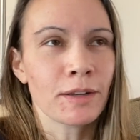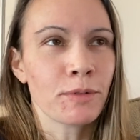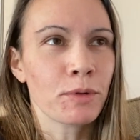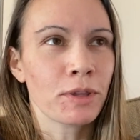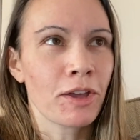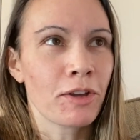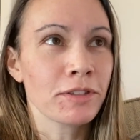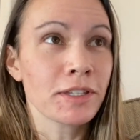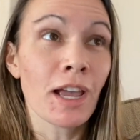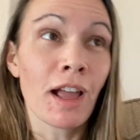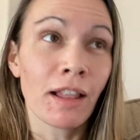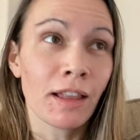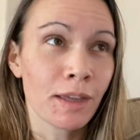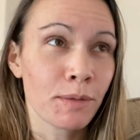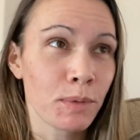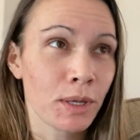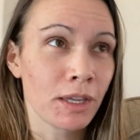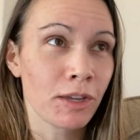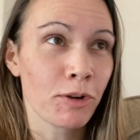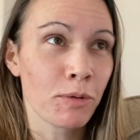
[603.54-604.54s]
without telling
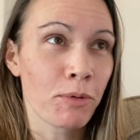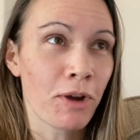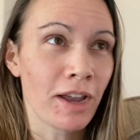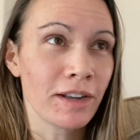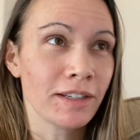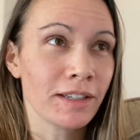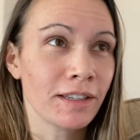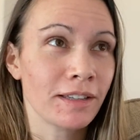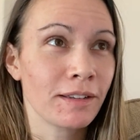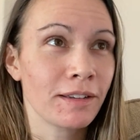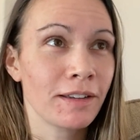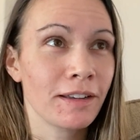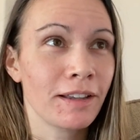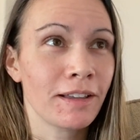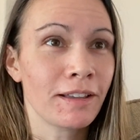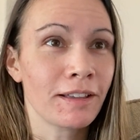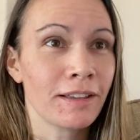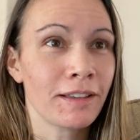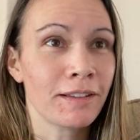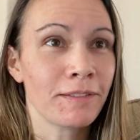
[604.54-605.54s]
me you're pregnant
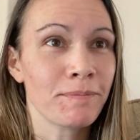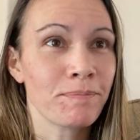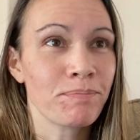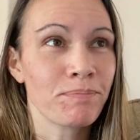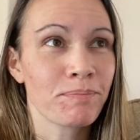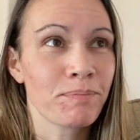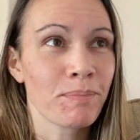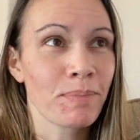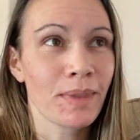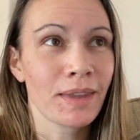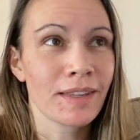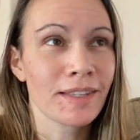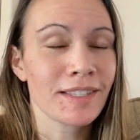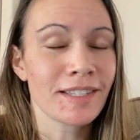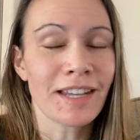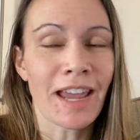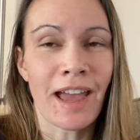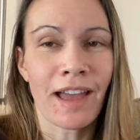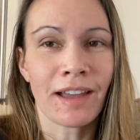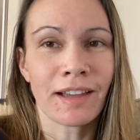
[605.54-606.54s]

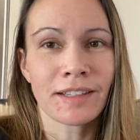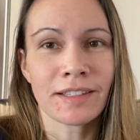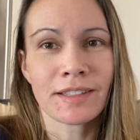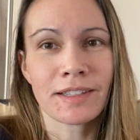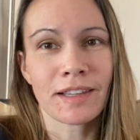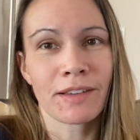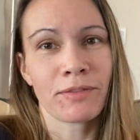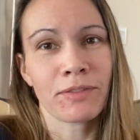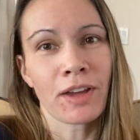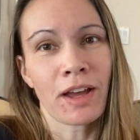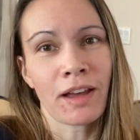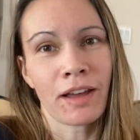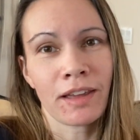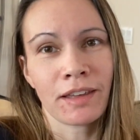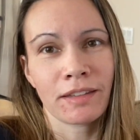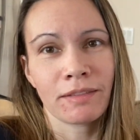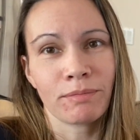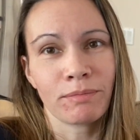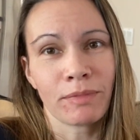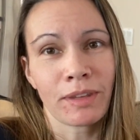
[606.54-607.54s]
snacks. I've got
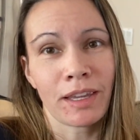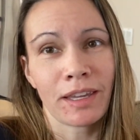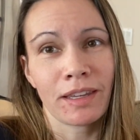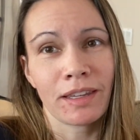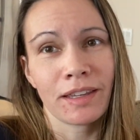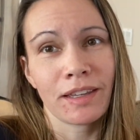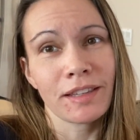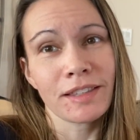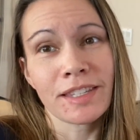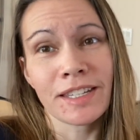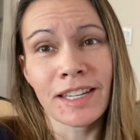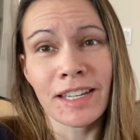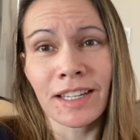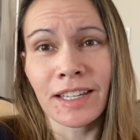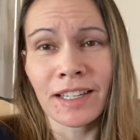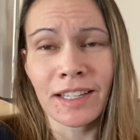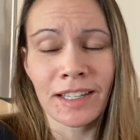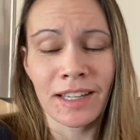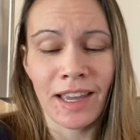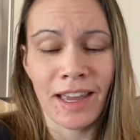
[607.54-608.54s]
like
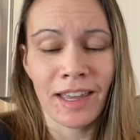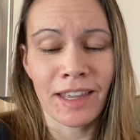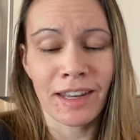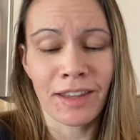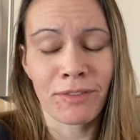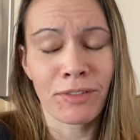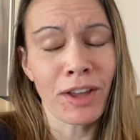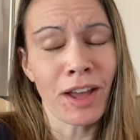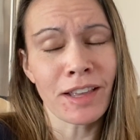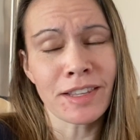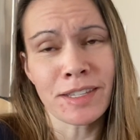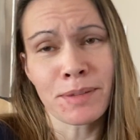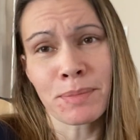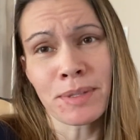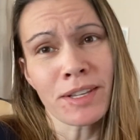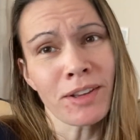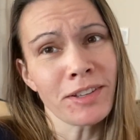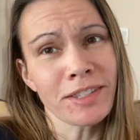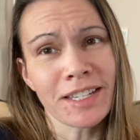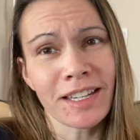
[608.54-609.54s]
tea, and I've got some
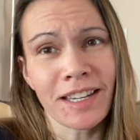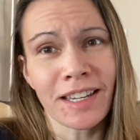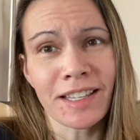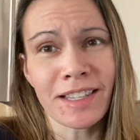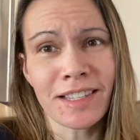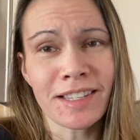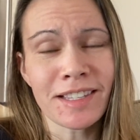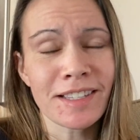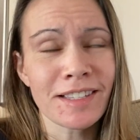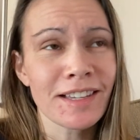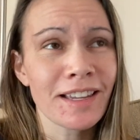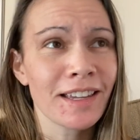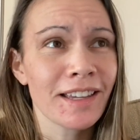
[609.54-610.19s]
saltines.